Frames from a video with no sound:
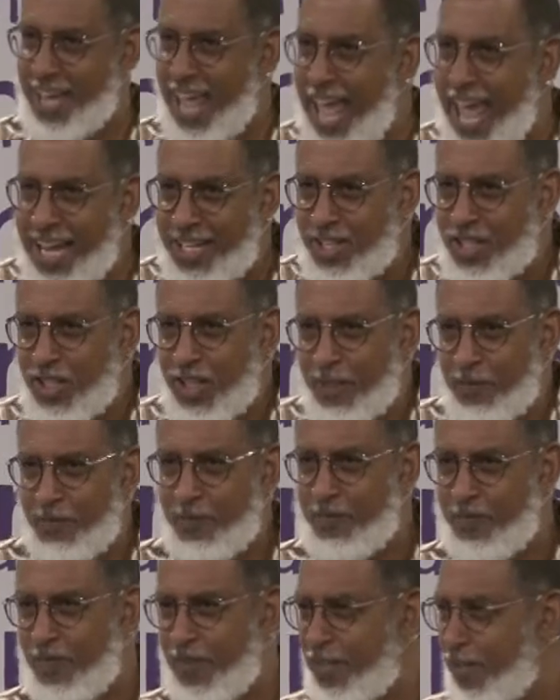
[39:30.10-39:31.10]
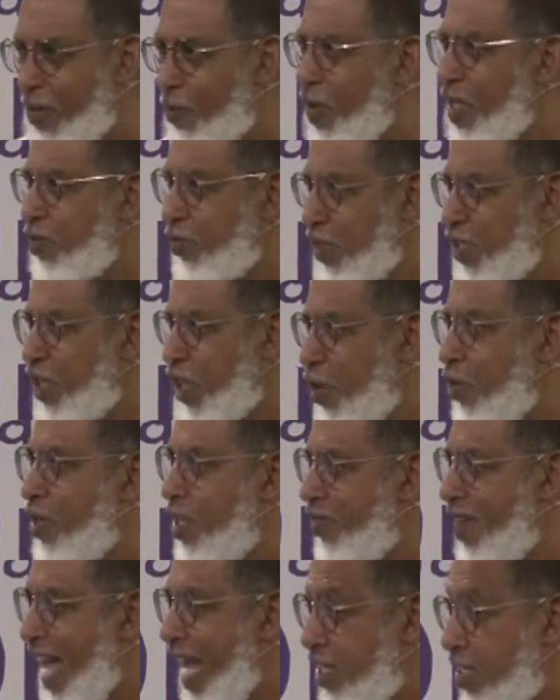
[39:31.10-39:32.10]
action. What's
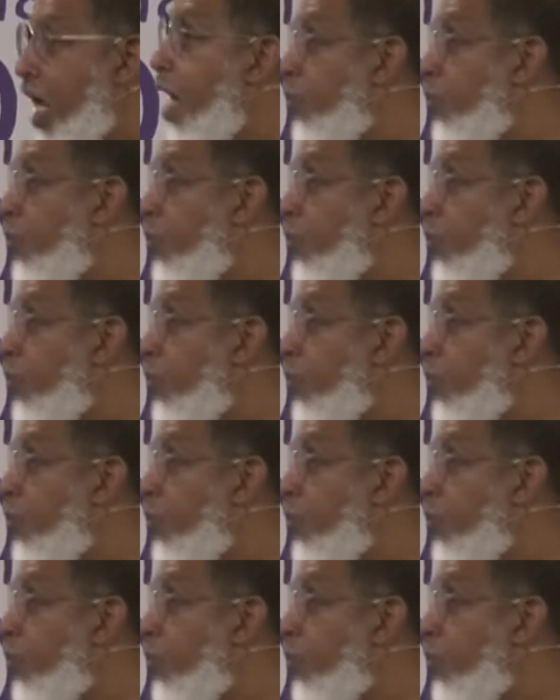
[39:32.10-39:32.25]
rescuative action?